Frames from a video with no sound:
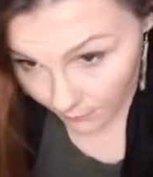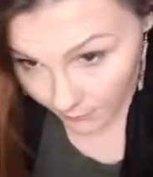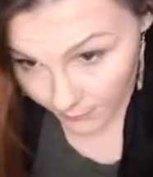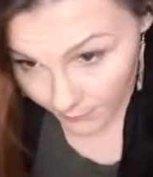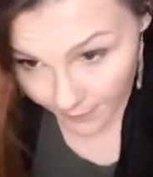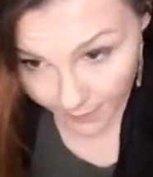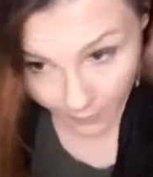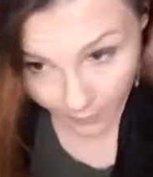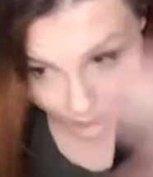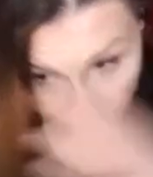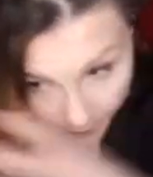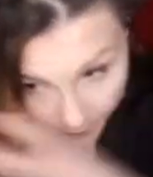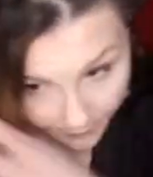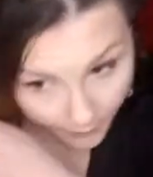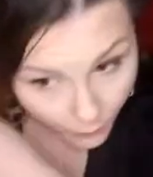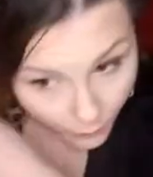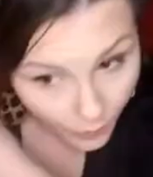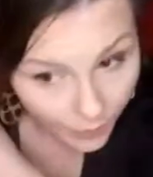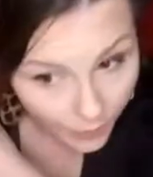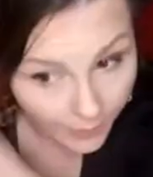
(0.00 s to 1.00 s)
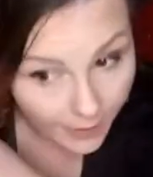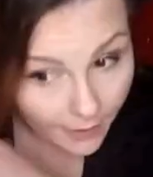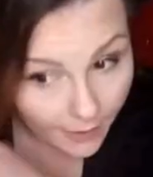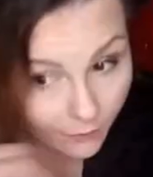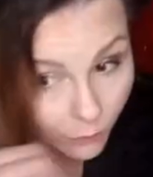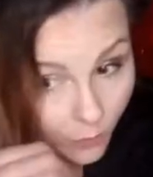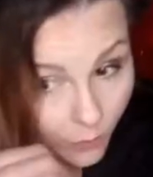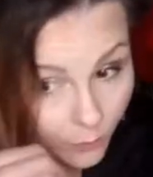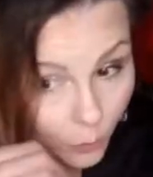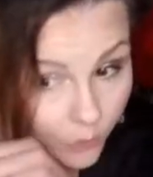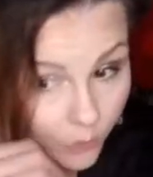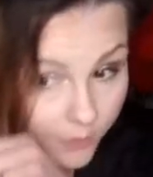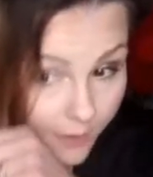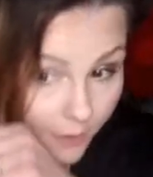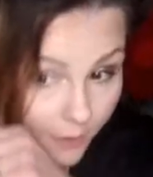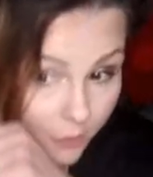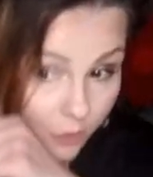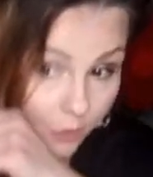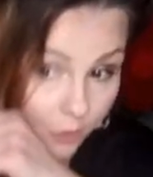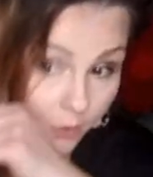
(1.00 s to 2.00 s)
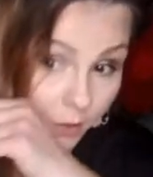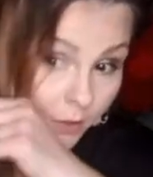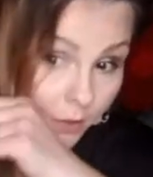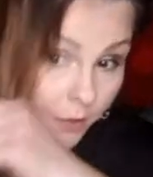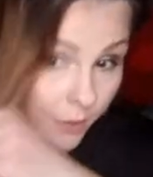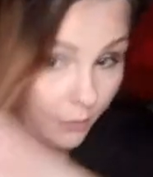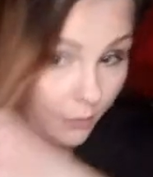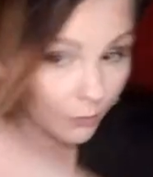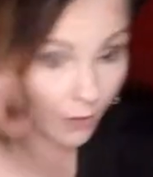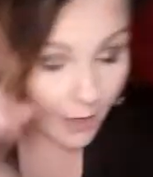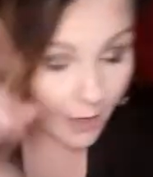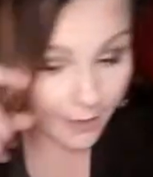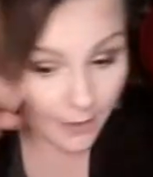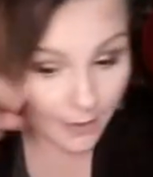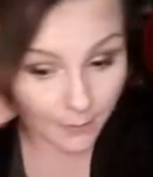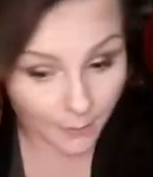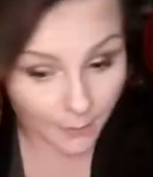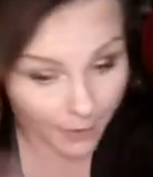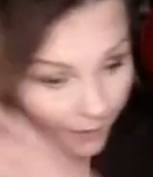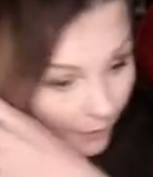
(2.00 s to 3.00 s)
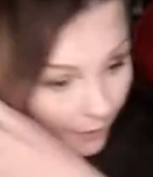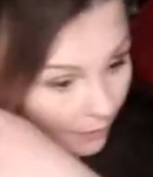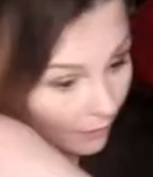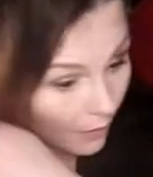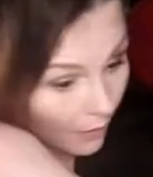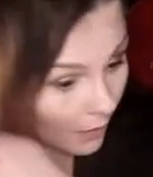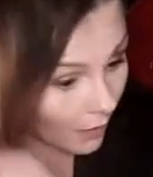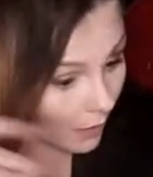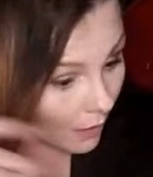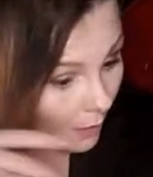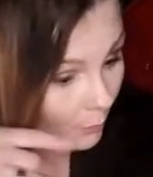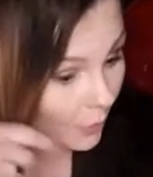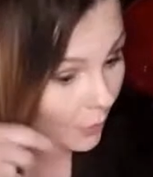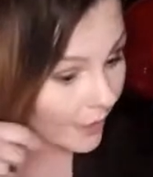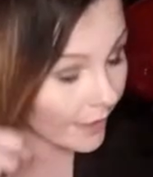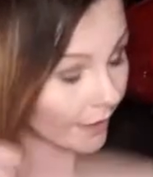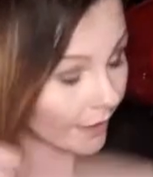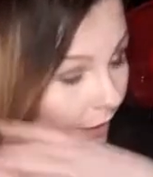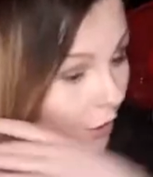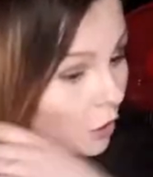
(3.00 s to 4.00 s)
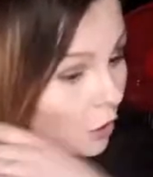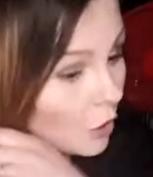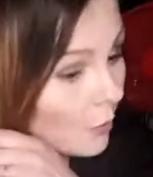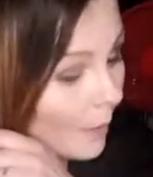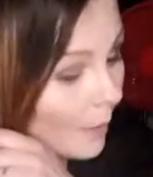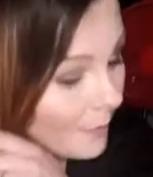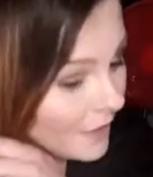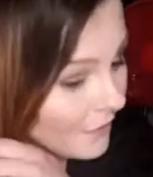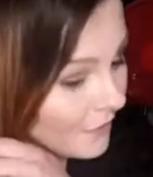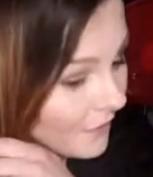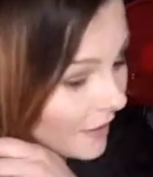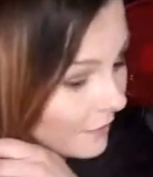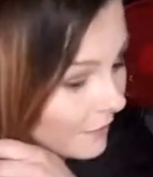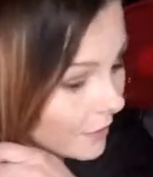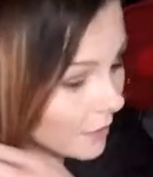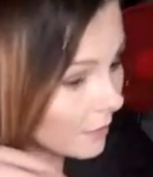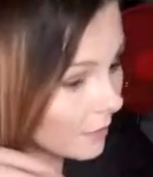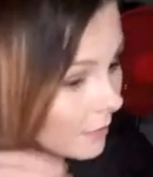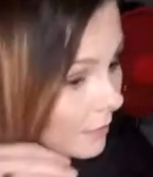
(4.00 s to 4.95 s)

Down, and then we're going to have one more section to do. I keep my hair. Brayden, can you do me a favor?